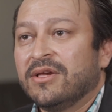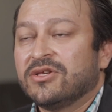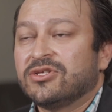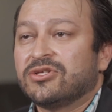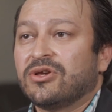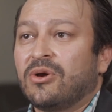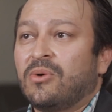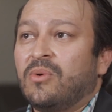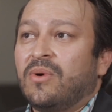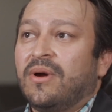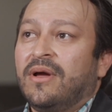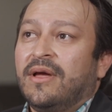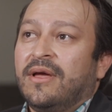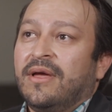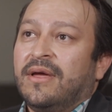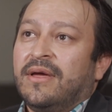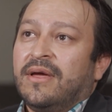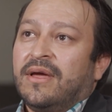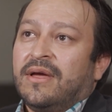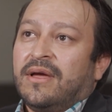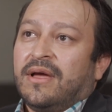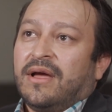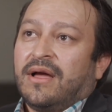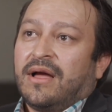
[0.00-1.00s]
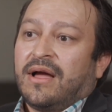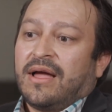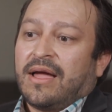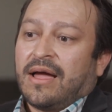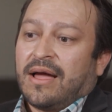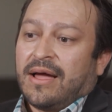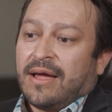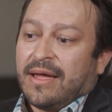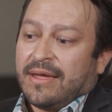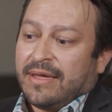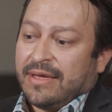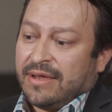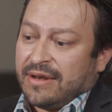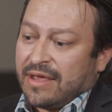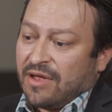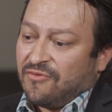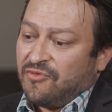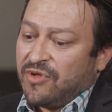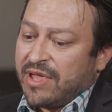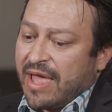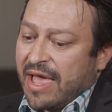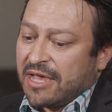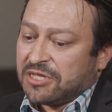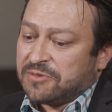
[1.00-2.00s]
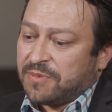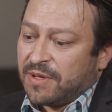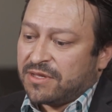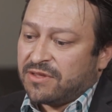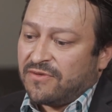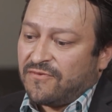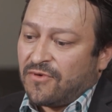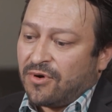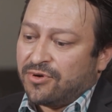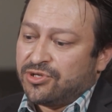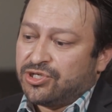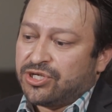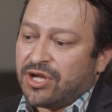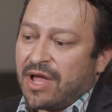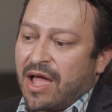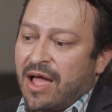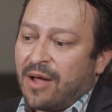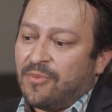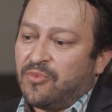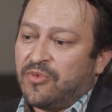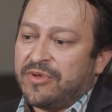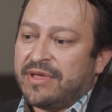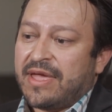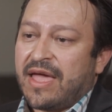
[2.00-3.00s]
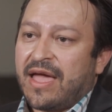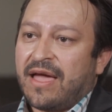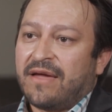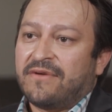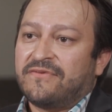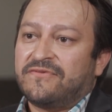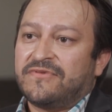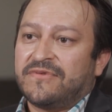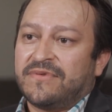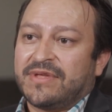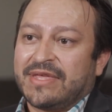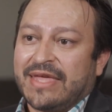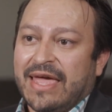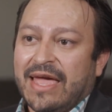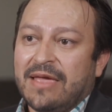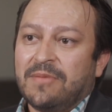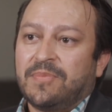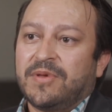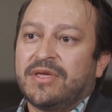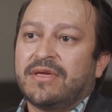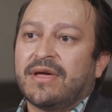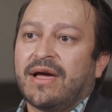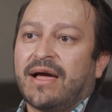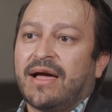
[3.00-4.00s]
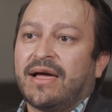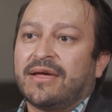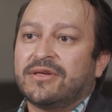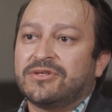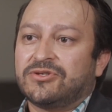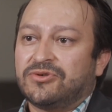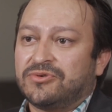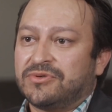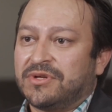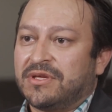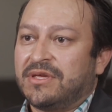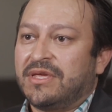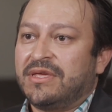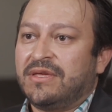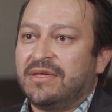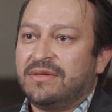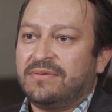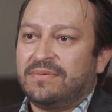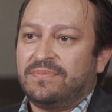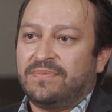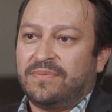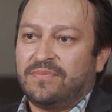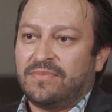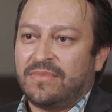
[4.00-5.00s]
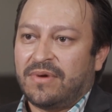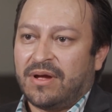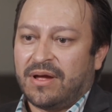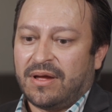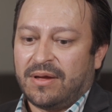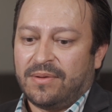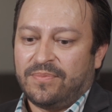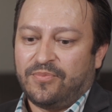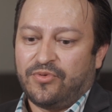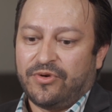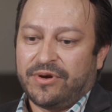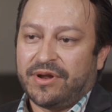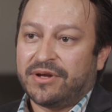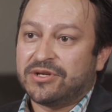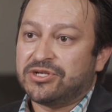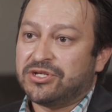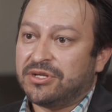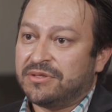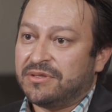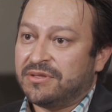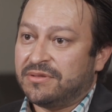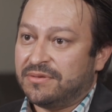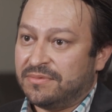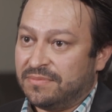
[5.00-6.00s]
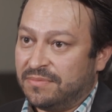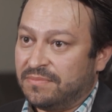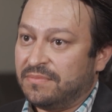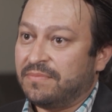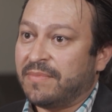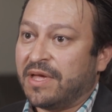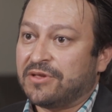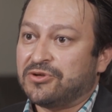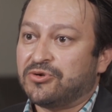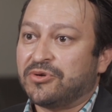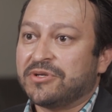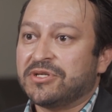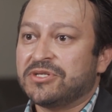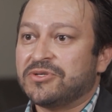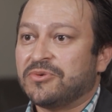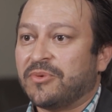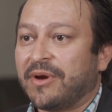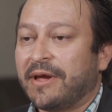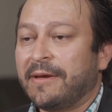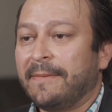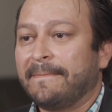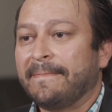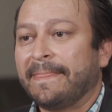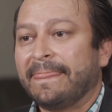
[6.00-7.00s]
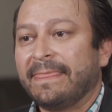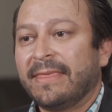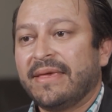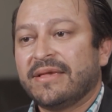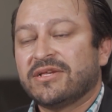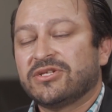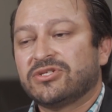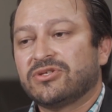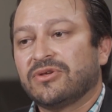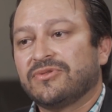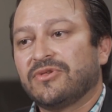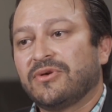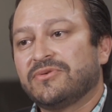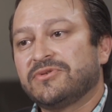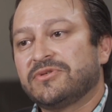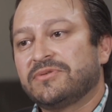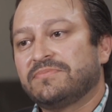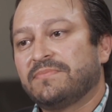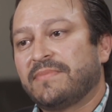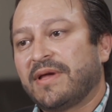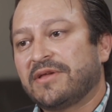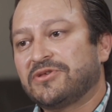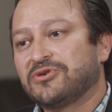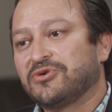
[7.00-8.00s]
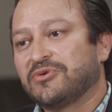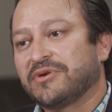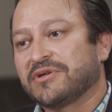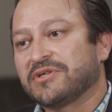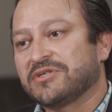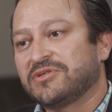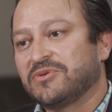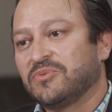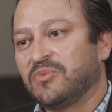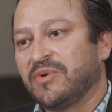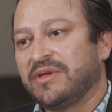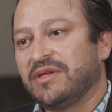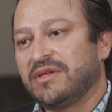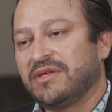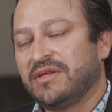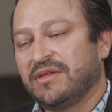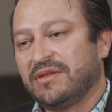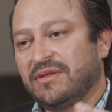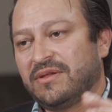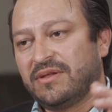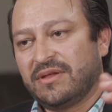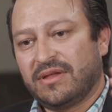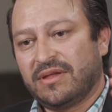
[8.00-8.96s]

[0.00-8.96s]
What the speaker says: So in every aspect of our job, we have KPIs or key production metrics, right? So those metrics we